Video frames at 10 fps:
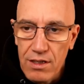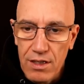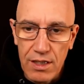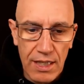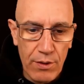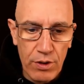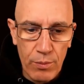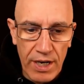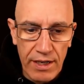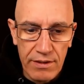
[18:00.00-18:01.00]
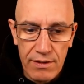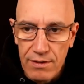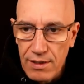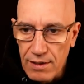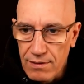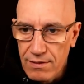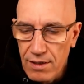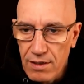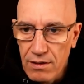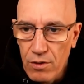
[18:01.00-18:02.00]
in our mind that
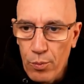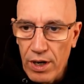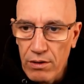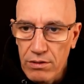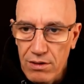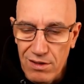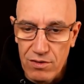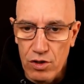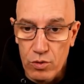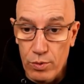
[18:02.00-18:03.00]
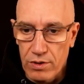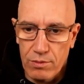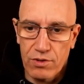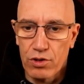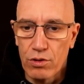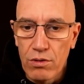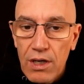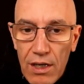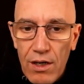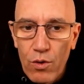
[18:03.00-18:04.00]
taking the pawn is not possible. So
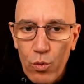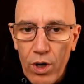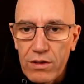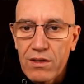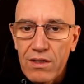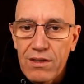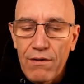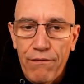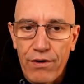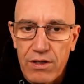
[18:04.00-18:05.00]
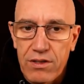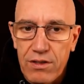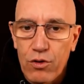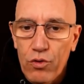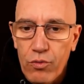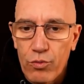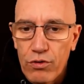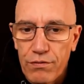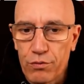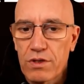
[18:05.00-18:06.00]
what is the first good
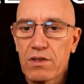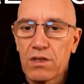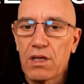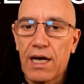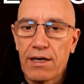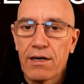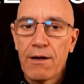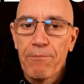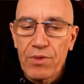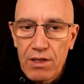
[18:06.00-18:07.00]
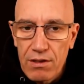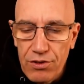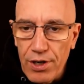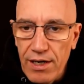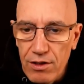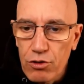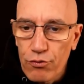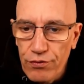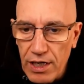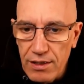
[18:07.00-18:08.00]
move? We still are trying to
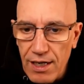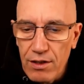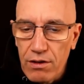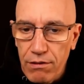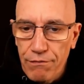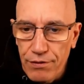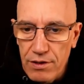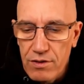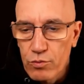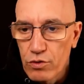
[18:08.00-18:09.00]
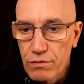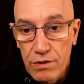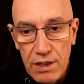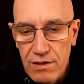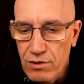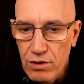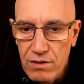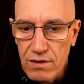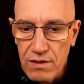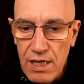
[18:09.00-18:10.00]
find out the first move. That's not
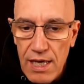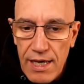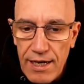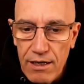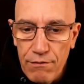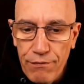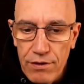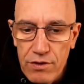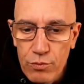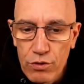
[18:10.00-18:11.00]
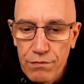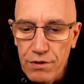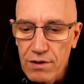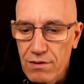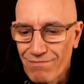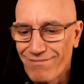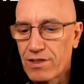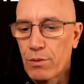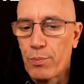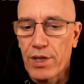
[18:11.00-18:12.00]
easy. And first move is
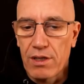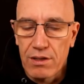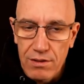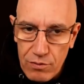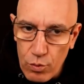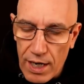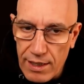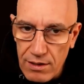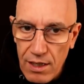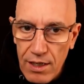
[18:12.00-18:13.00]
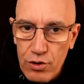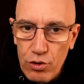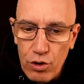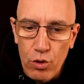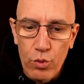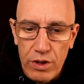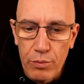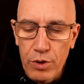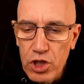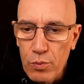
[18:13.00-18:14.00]
the brilliant one, to go with the
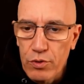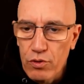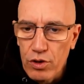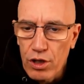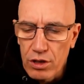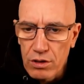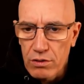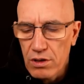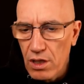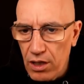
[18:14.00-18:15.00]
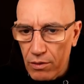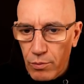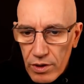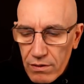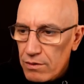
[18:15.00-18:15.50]
bishop to the corner. Hey, but